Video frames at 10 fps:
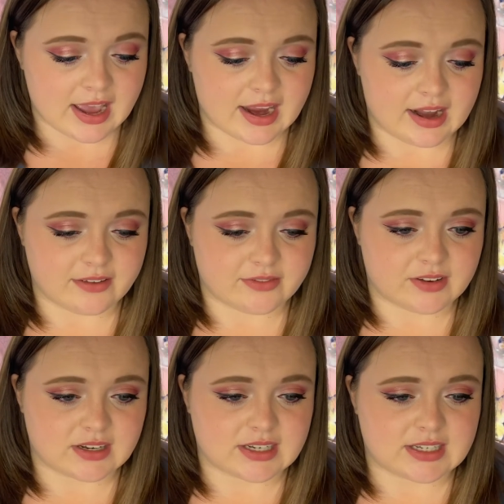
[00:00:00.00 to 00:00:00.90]
And I've
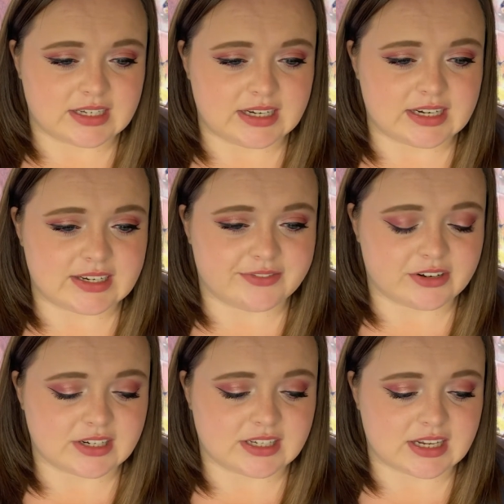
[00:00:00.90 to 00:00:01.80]
seen a
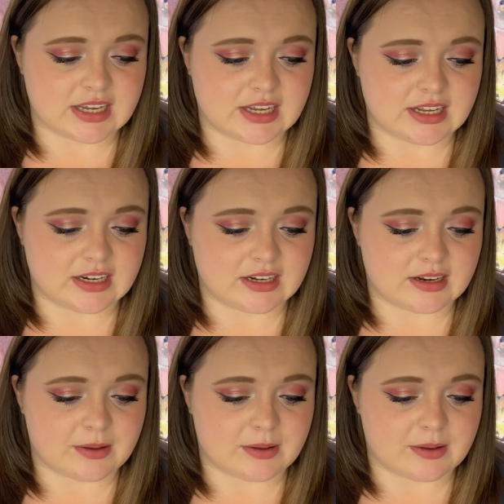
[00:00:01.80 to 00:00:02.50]
difference in